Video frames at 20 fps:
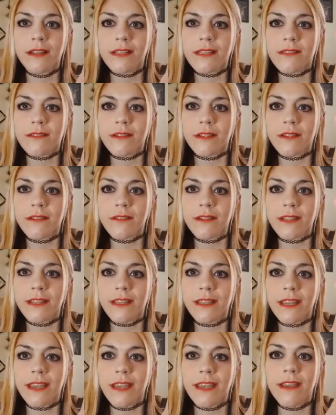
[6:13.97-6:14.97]
It's really,
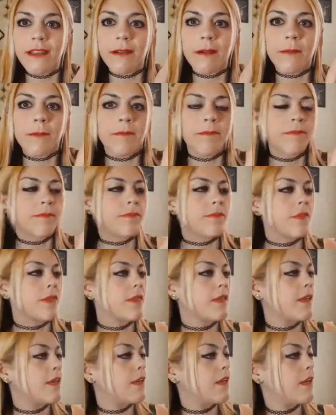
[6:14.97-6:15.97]
really neat.
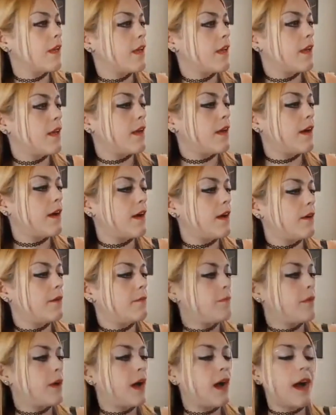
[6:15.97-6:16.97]

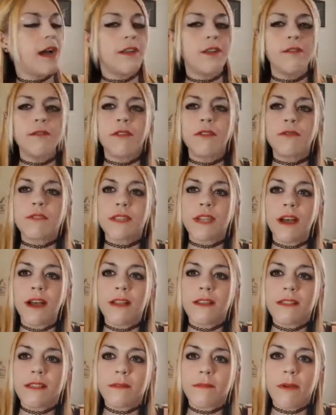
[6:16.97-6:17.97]
Um, I don't know
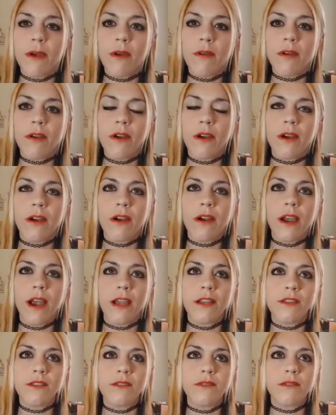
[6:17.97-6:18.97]
tons about her.
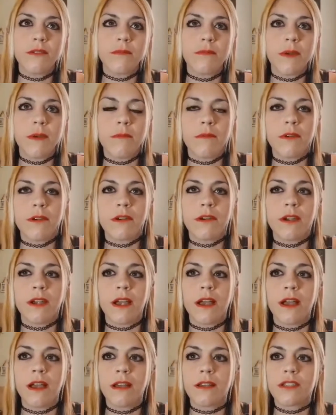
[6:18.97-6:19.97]
I do remember
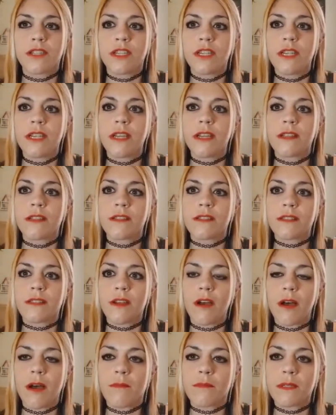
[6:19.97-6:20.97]
uh, she can
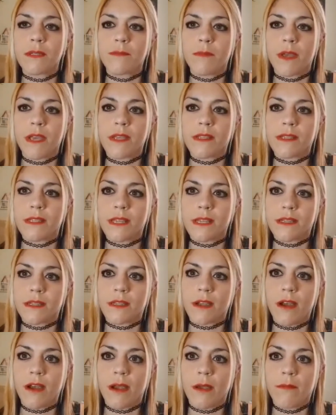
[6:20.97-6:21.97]
stop space and
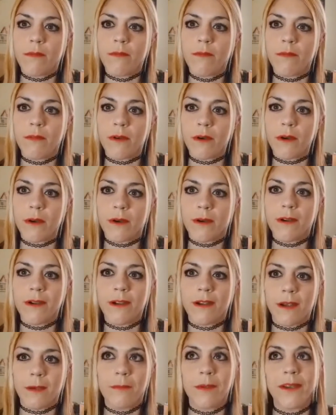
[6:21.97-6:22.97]
time for
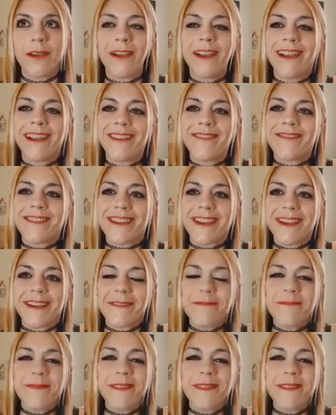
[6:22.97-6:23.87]
a period of time.